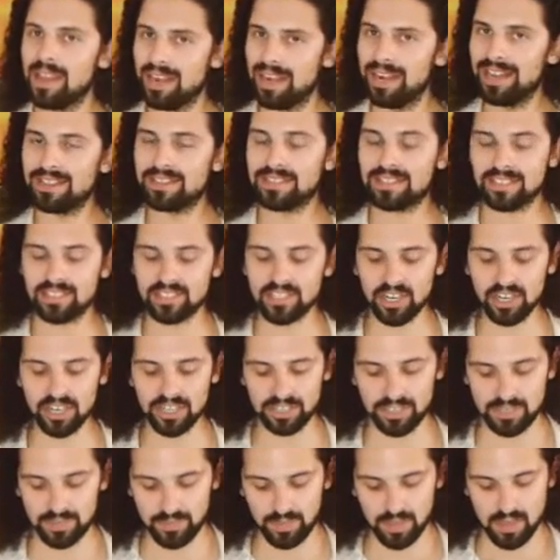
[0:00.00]
Let's start.
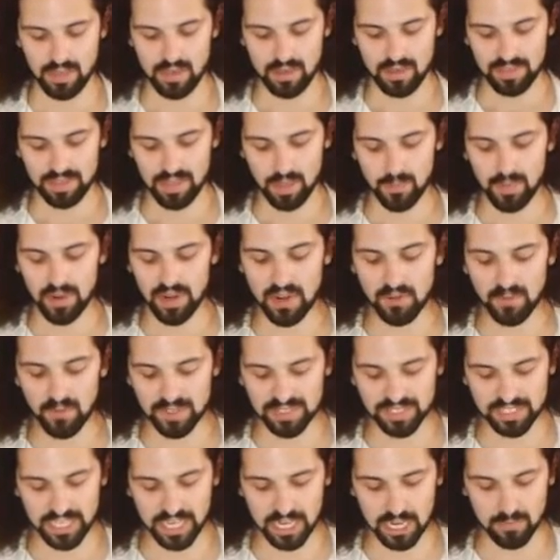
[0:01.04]
The very
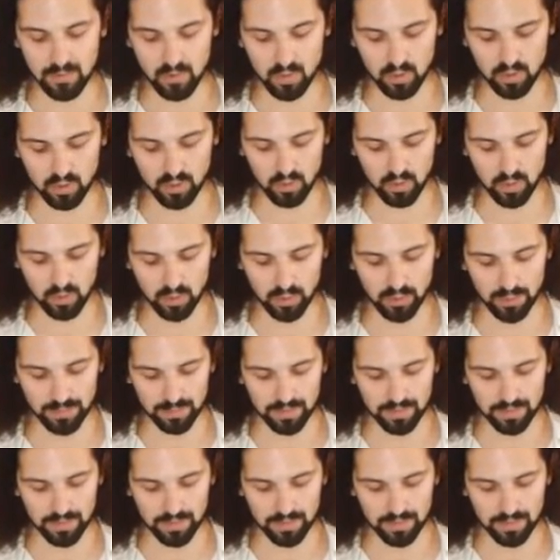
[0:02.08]
first thing I'm going to do,